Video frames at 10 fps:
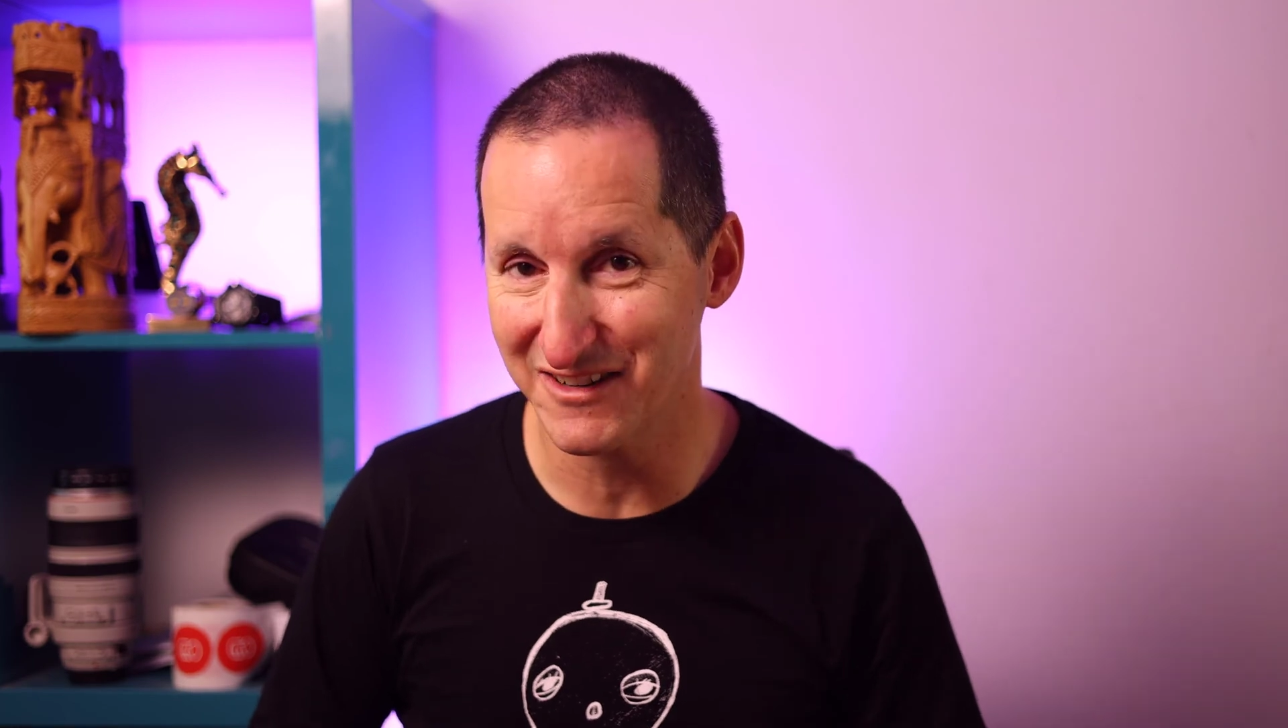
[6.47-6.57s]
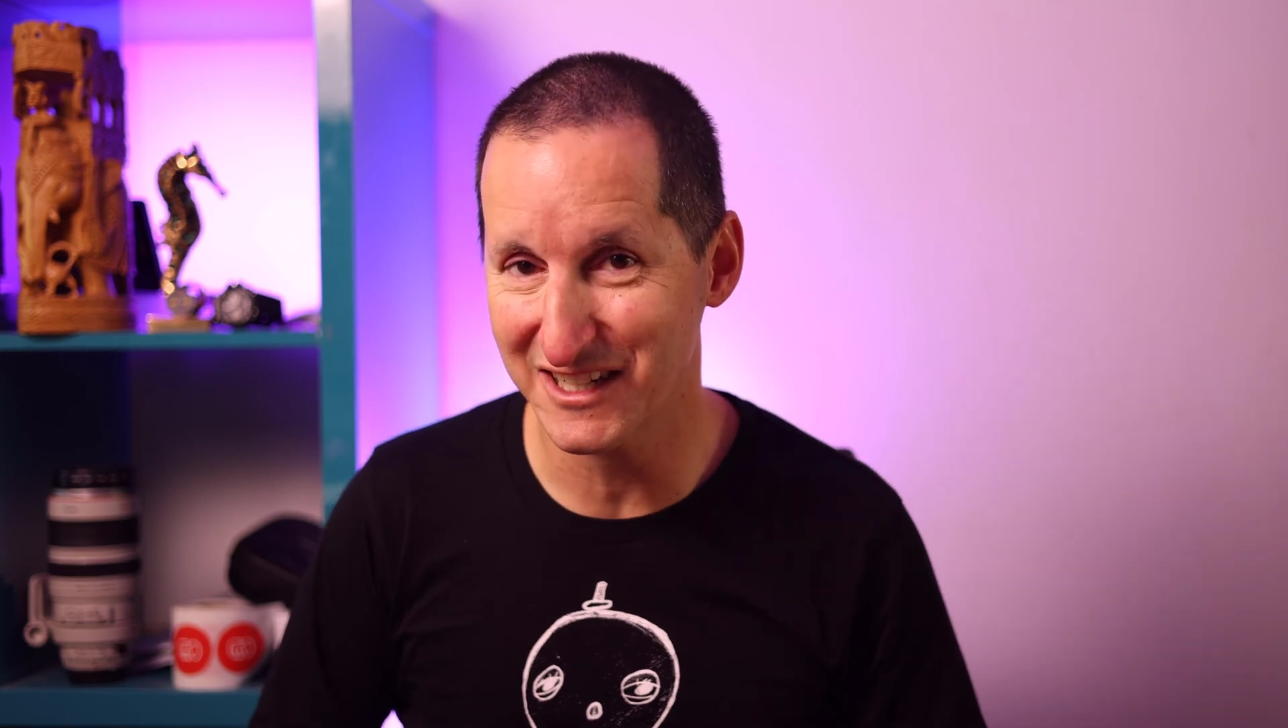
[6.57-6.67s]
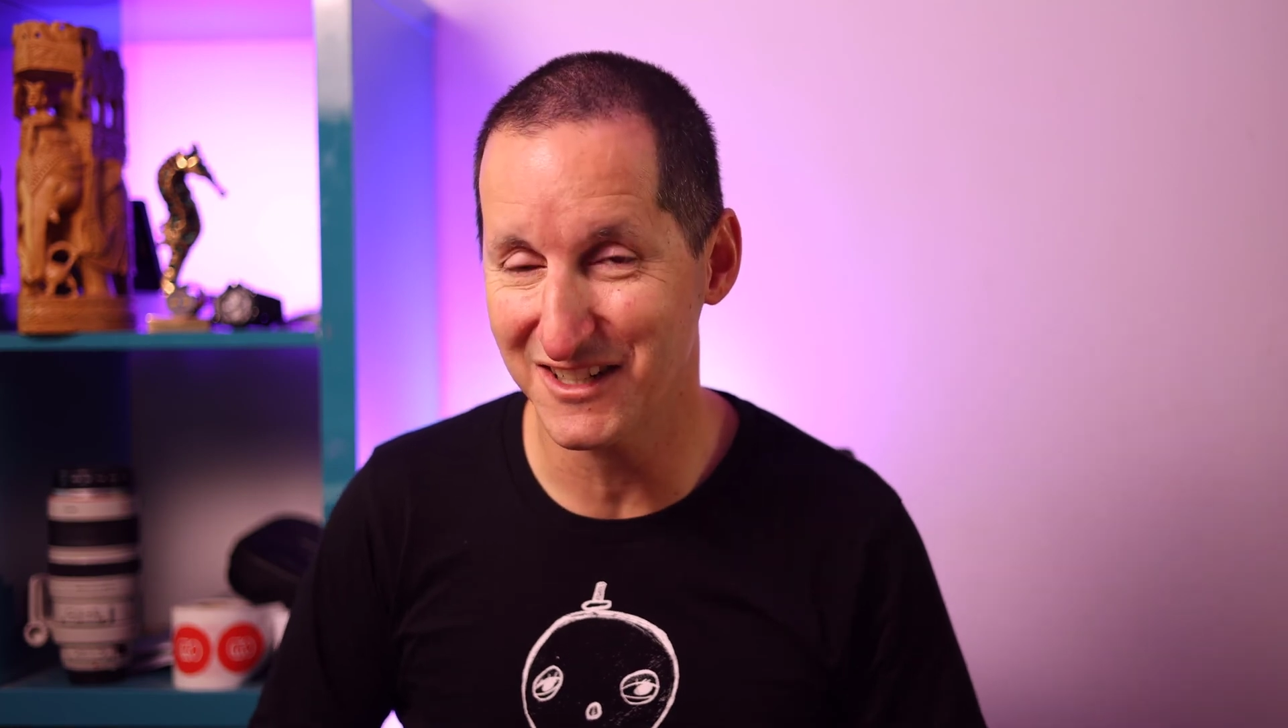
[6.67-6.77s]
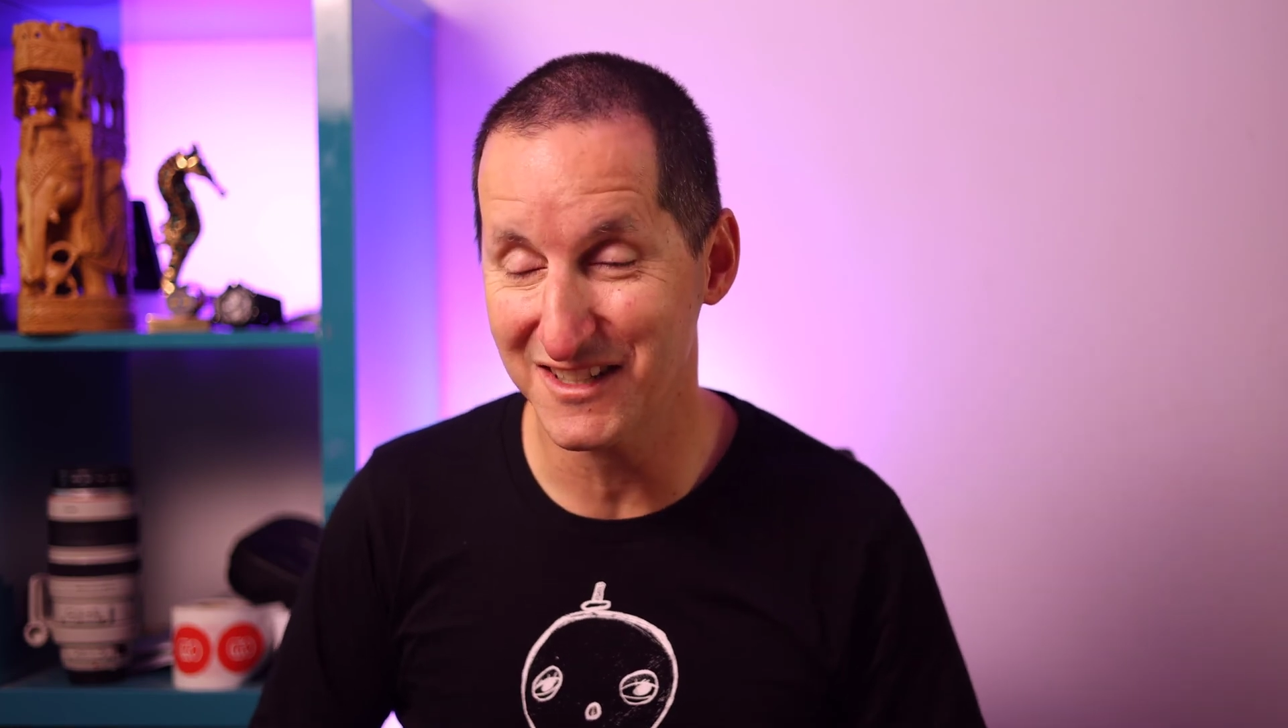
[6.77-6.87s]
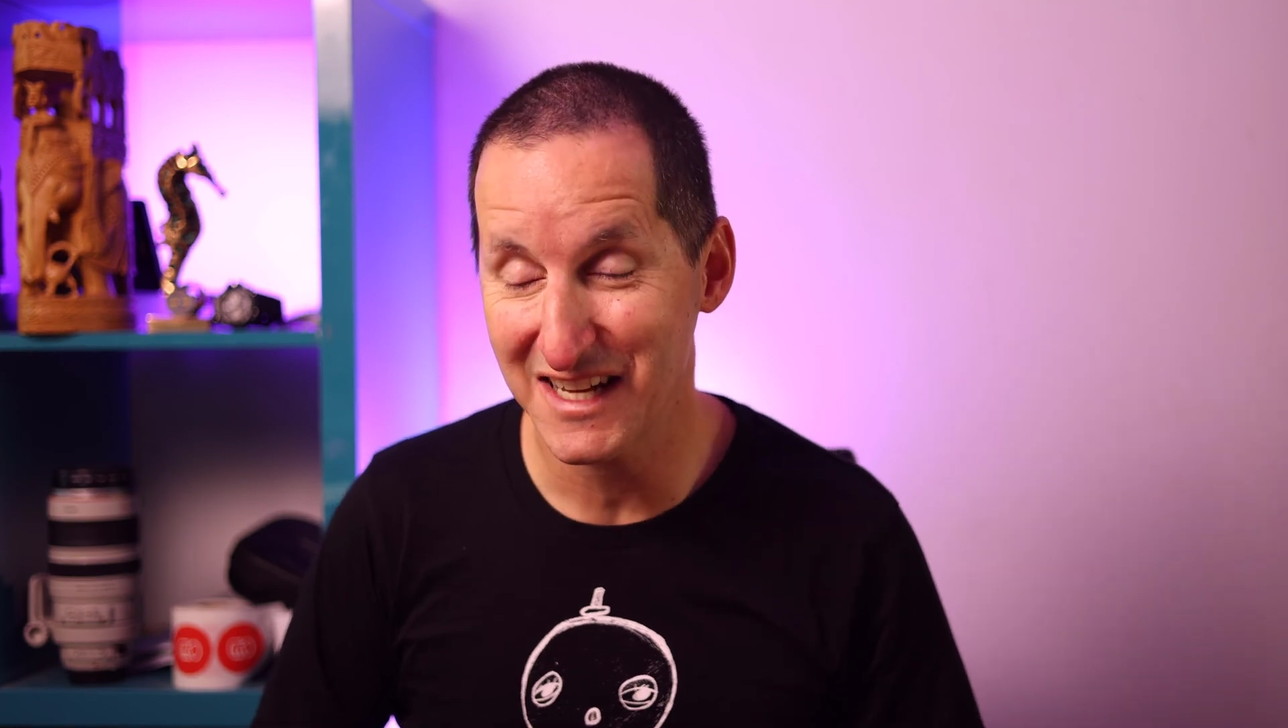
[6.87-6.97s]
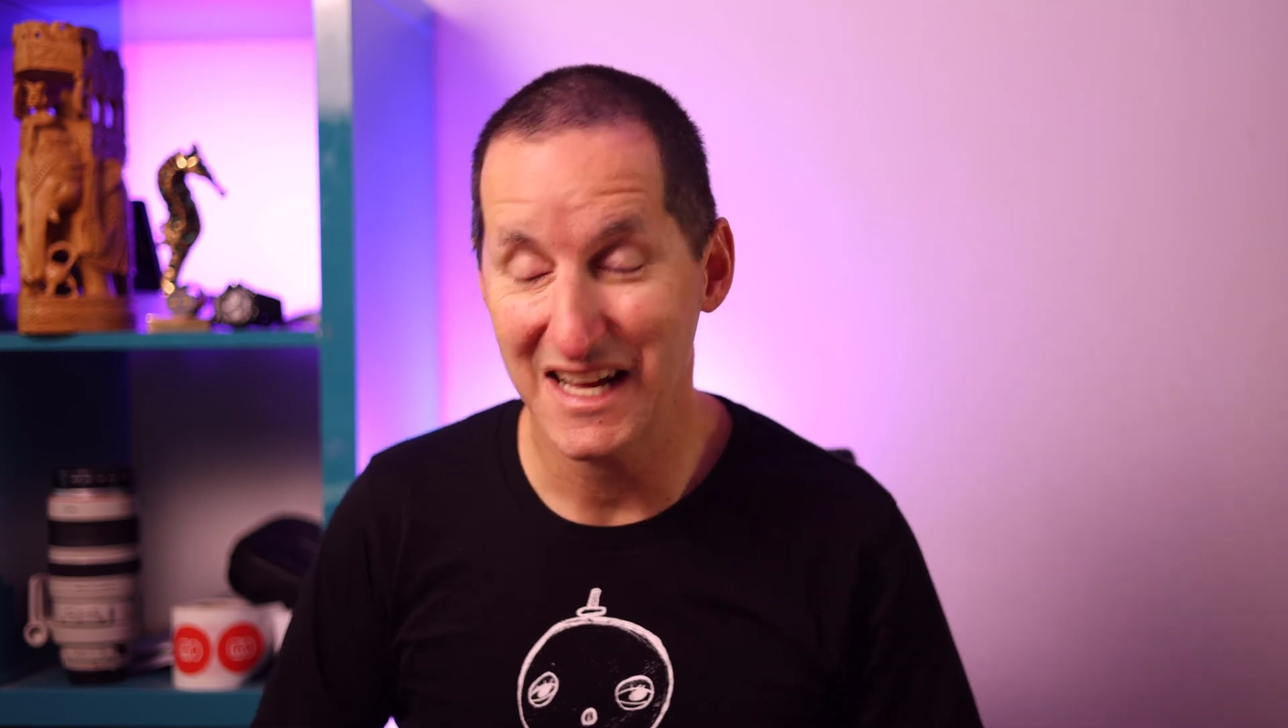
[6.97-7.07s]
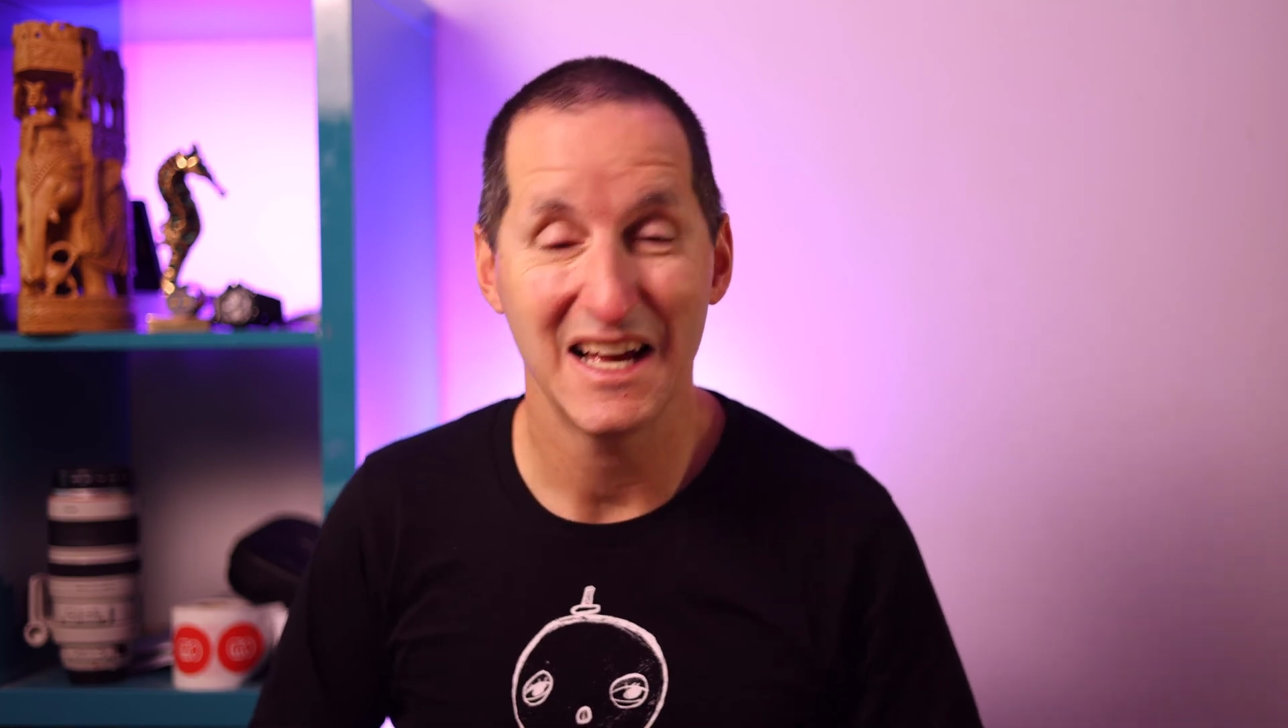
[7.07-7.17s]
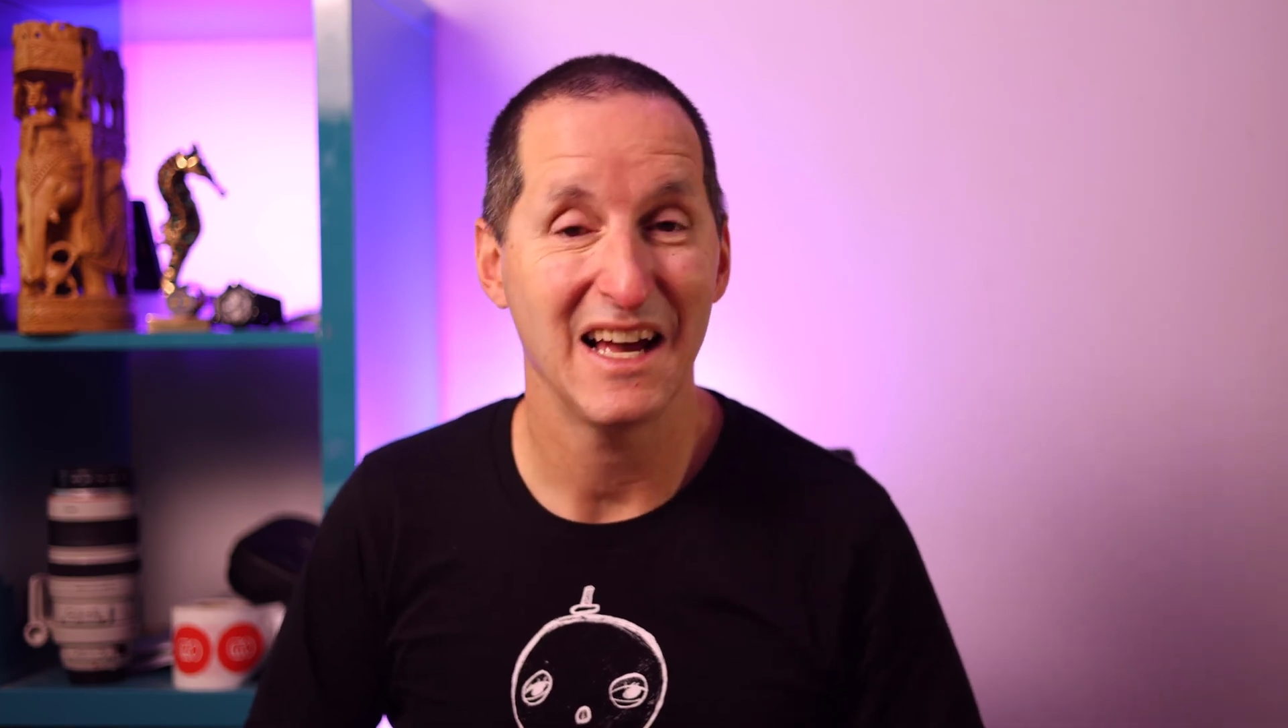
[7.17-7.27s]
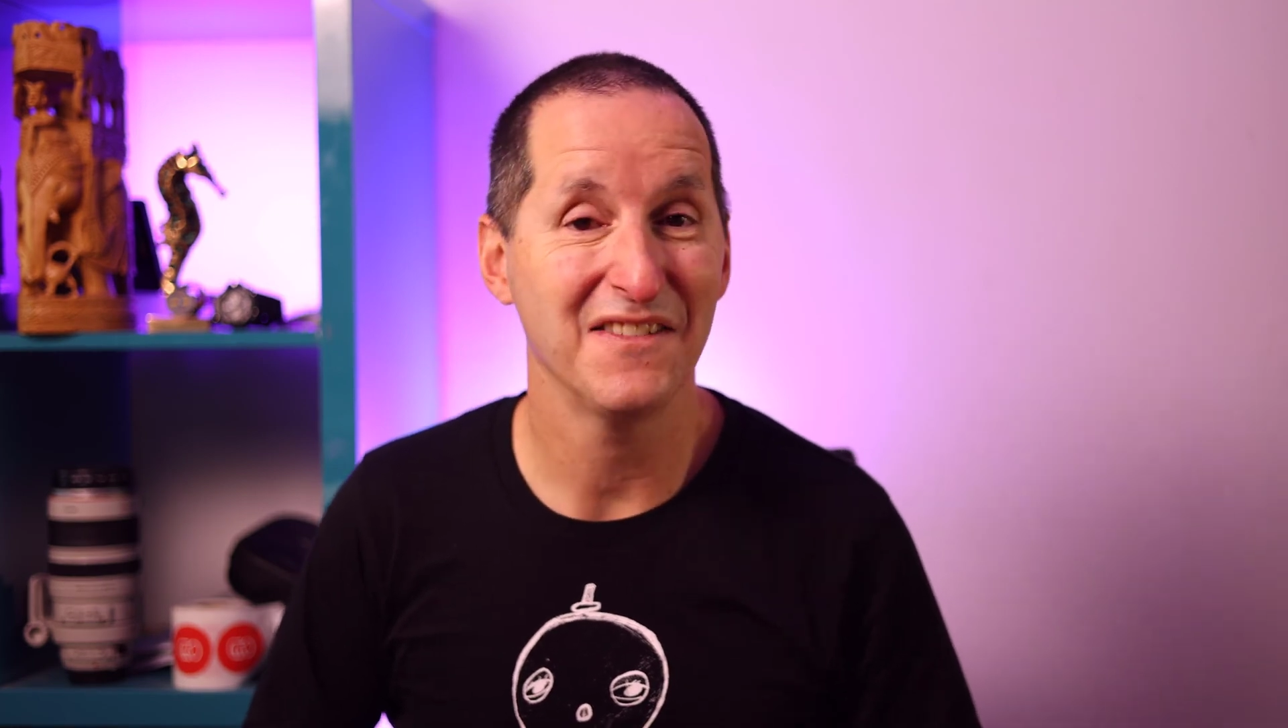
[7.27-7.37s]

going on